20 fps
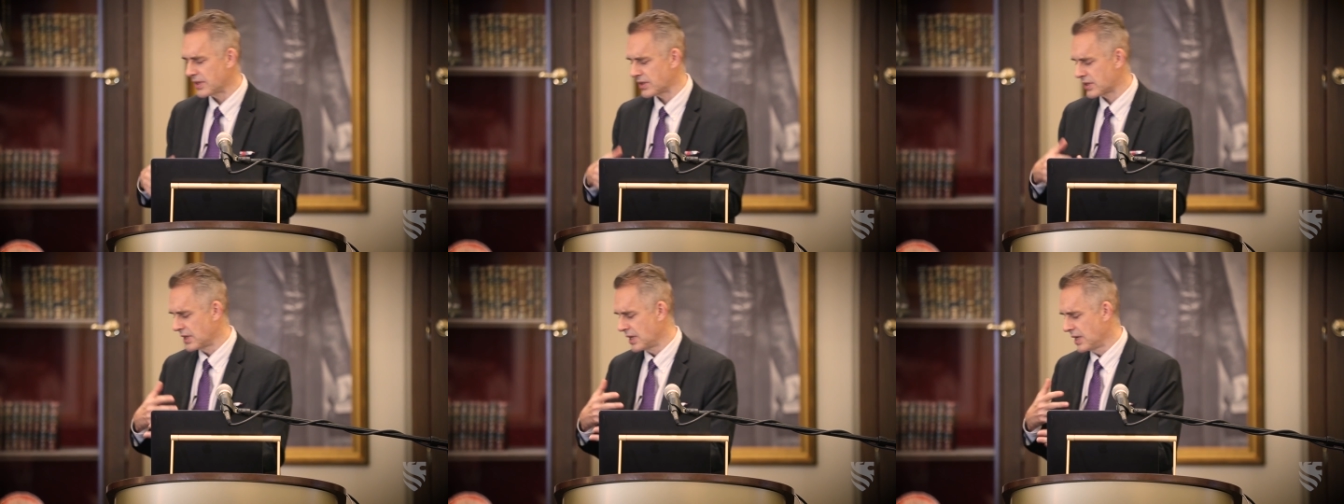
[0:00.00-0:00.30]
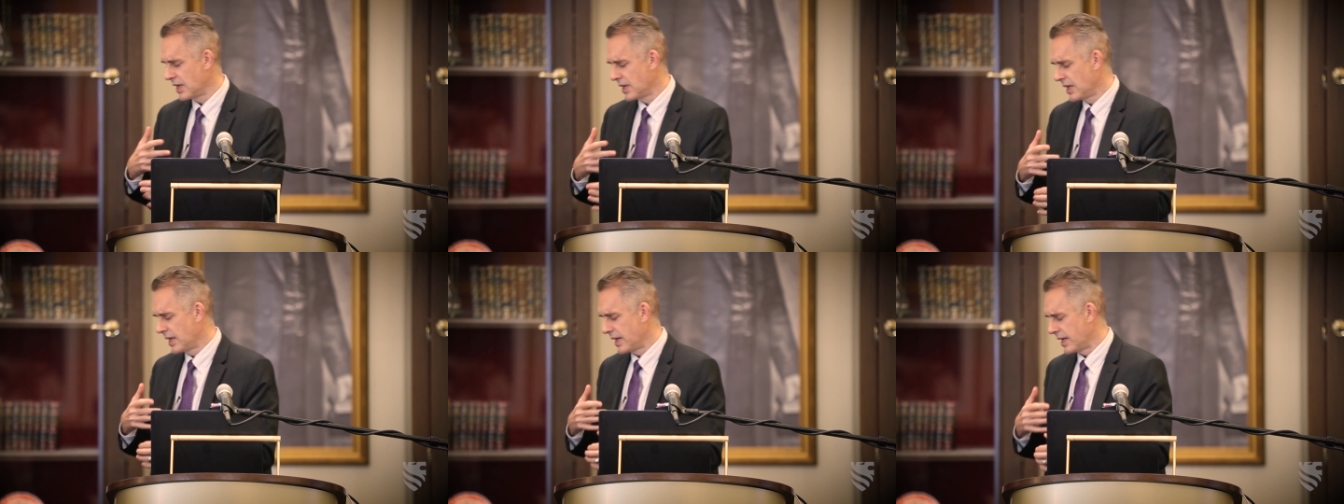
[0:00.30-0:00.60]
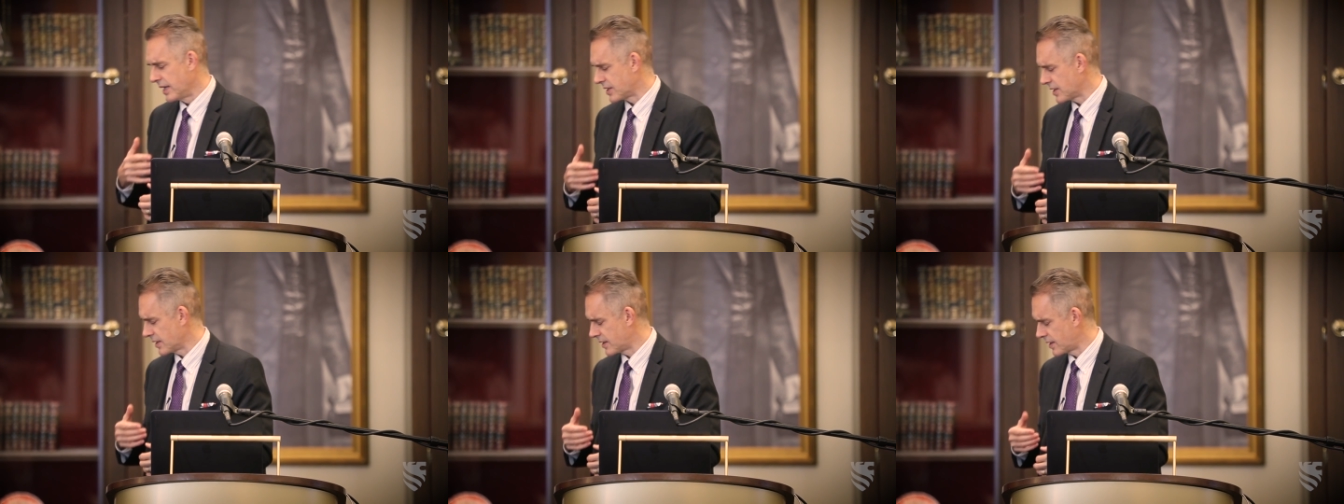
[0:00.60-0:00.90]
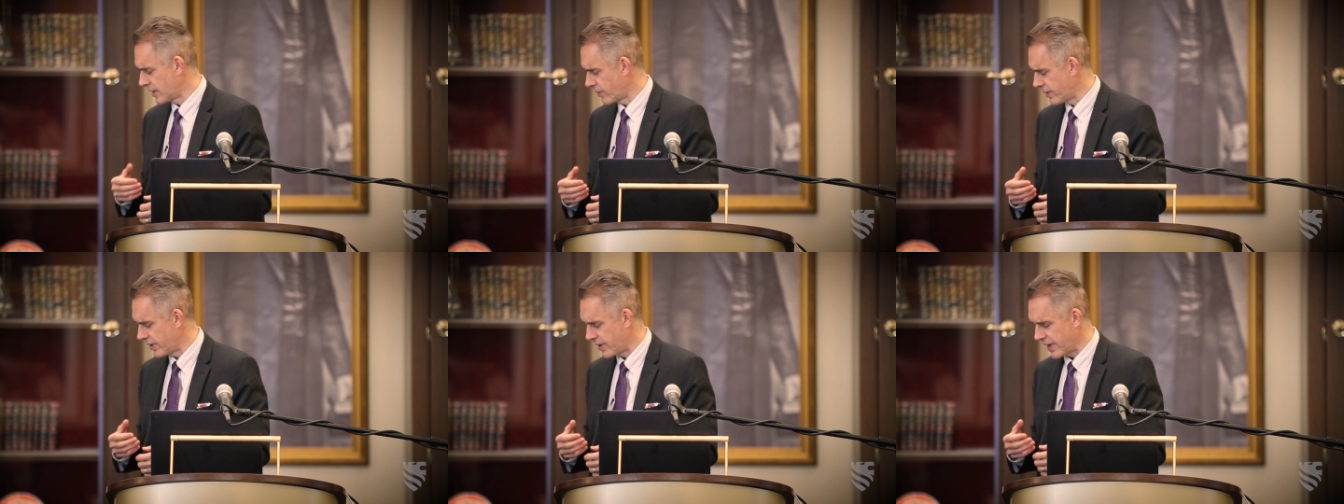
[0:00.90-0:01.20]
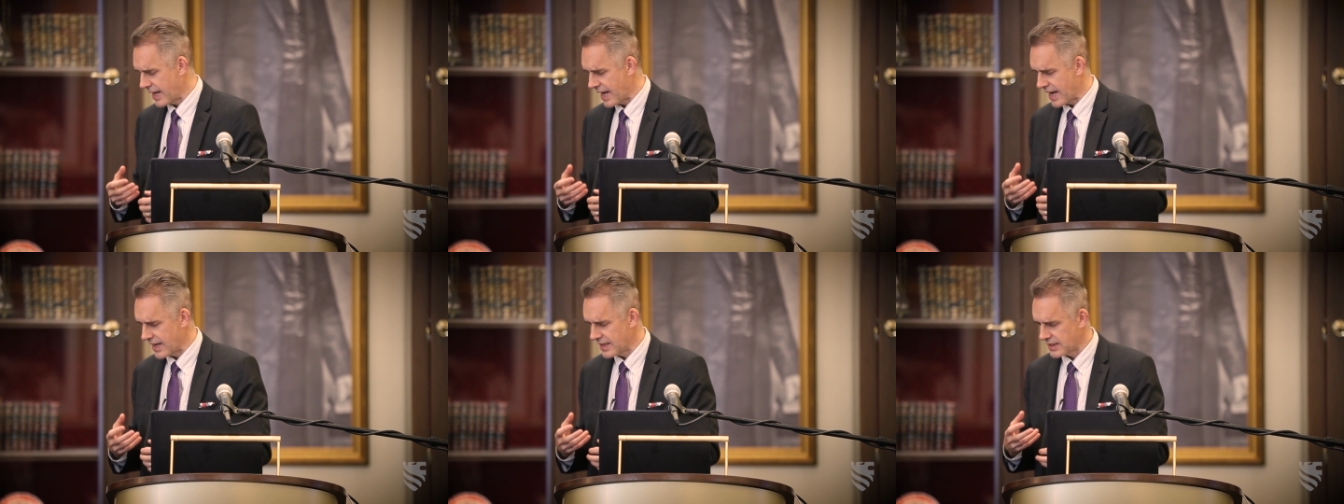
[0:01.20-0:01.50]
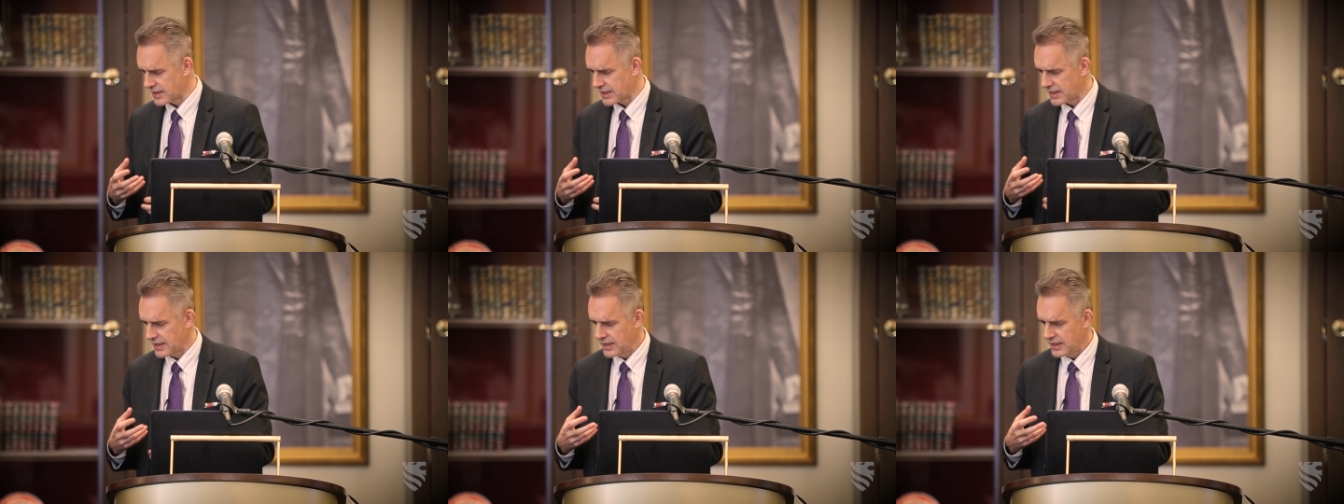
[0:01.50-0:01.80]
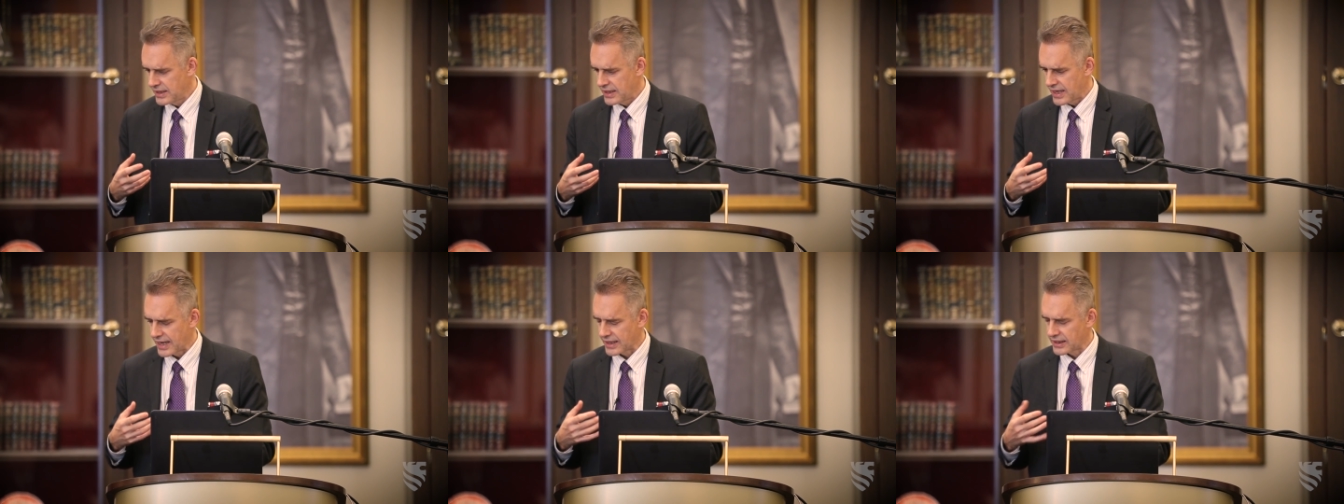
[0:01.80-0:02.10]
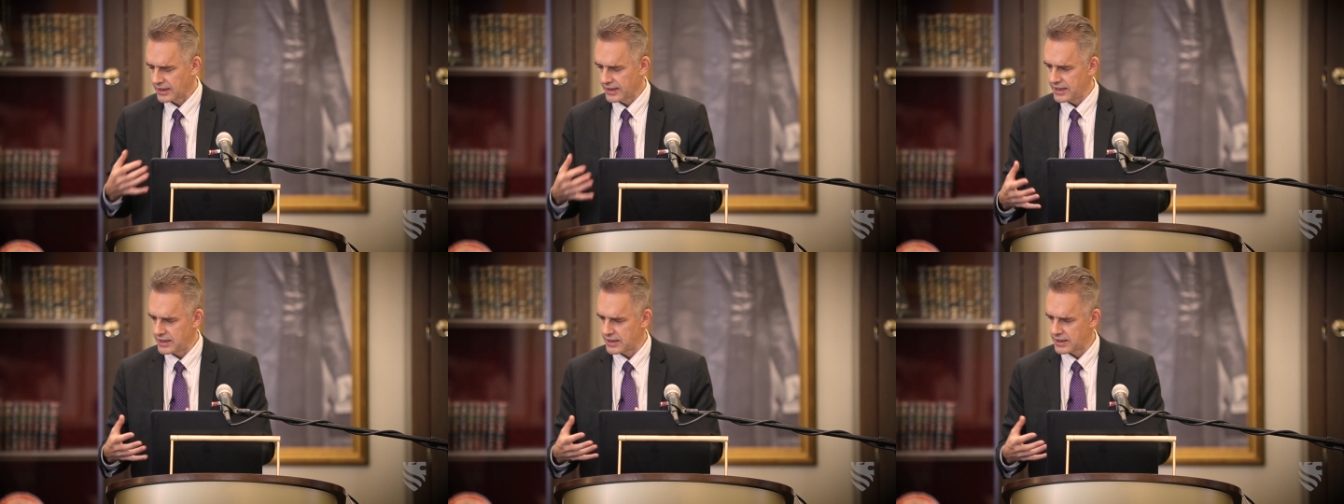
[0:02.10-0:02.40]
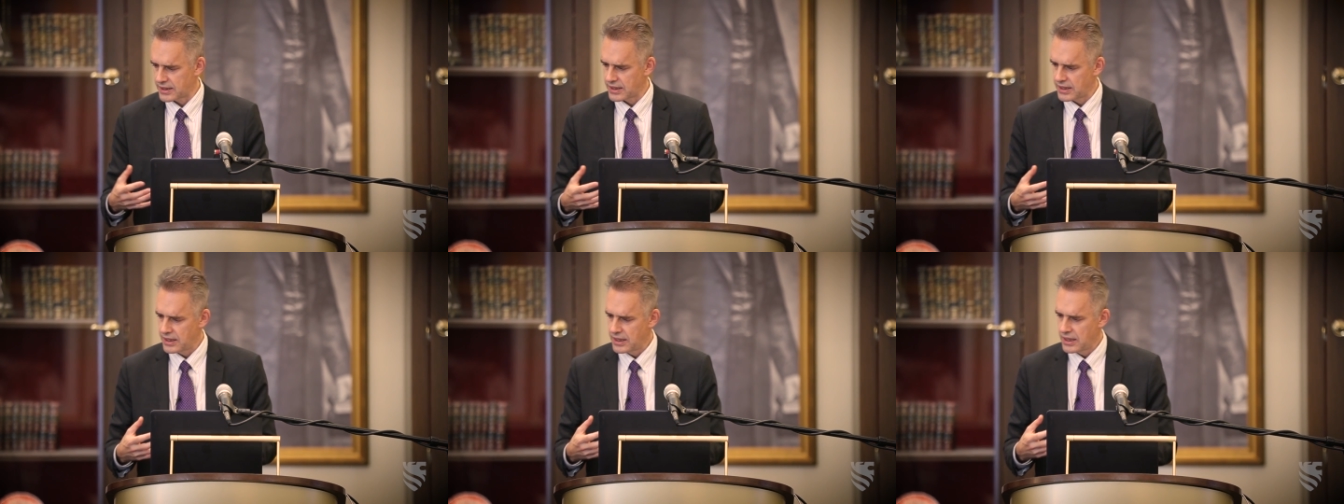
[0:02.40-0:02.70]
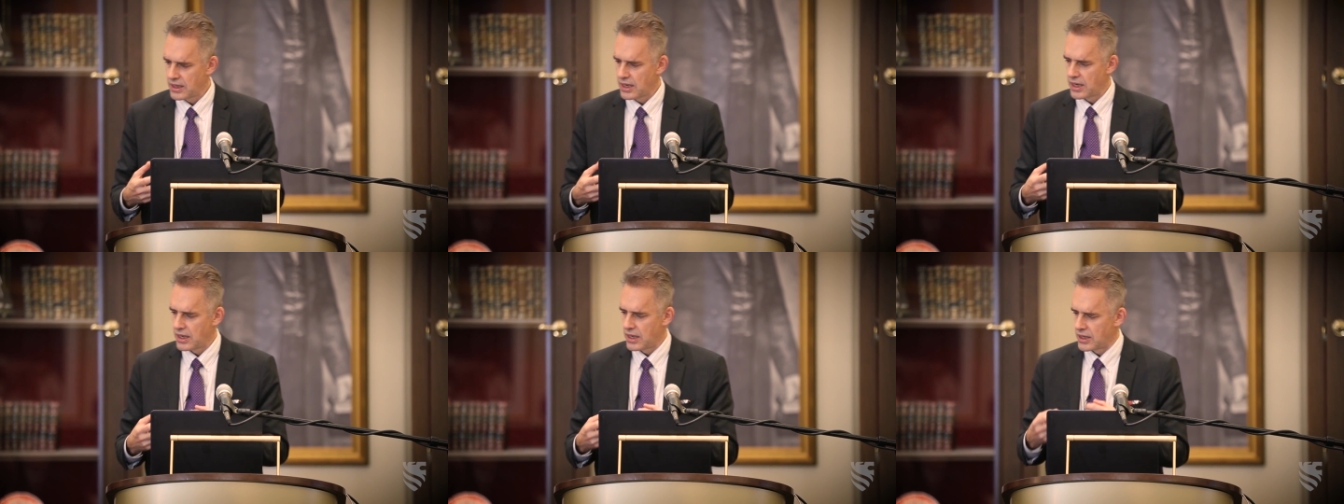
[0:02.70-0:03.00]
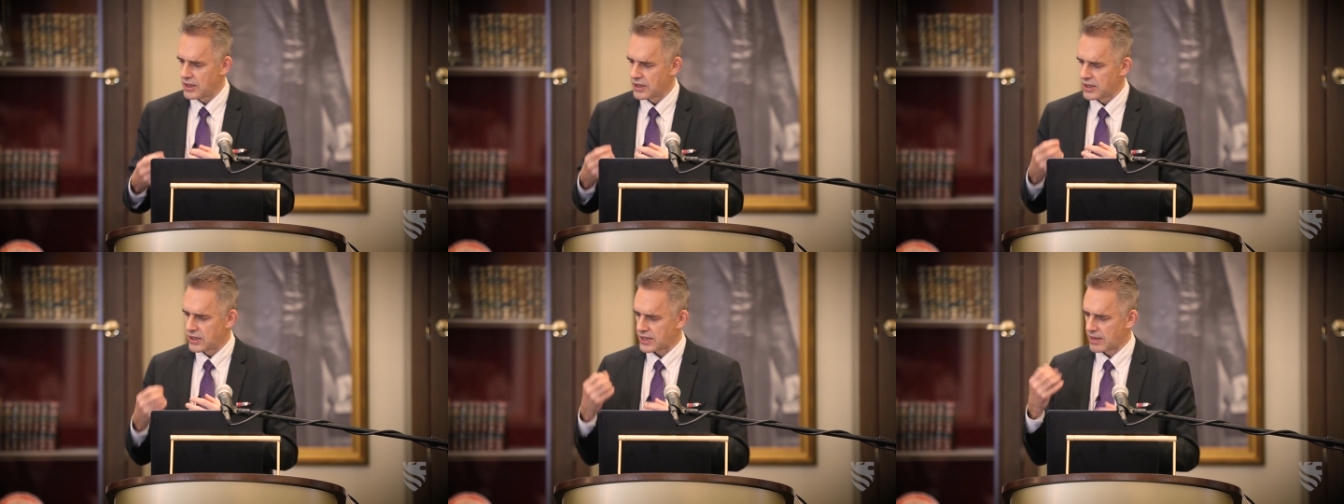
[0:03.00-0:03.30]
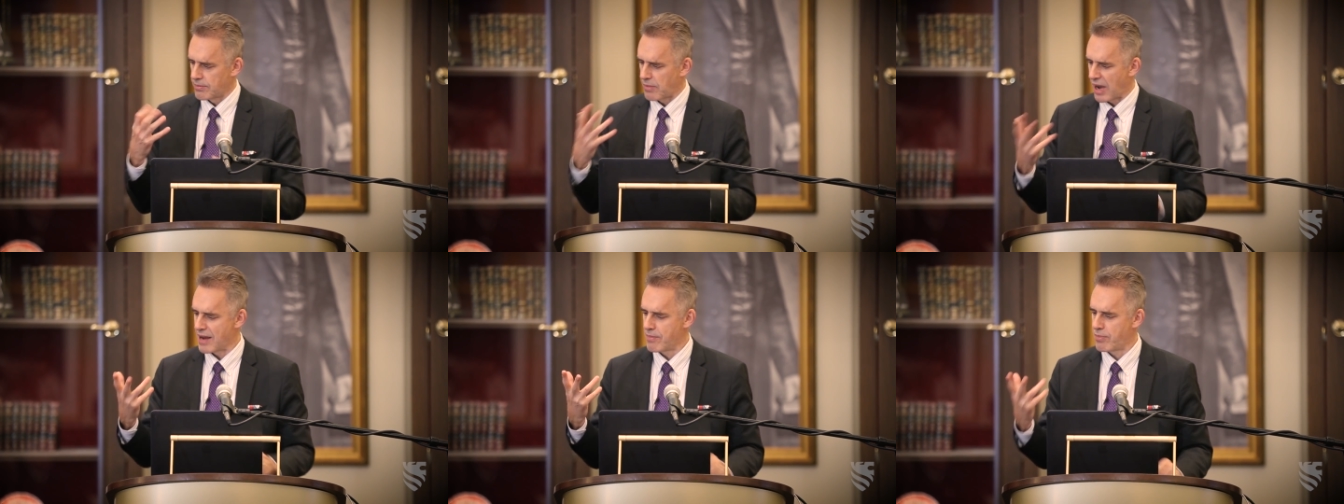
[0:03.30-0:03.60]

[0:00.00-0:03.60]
It's a theory that has at least some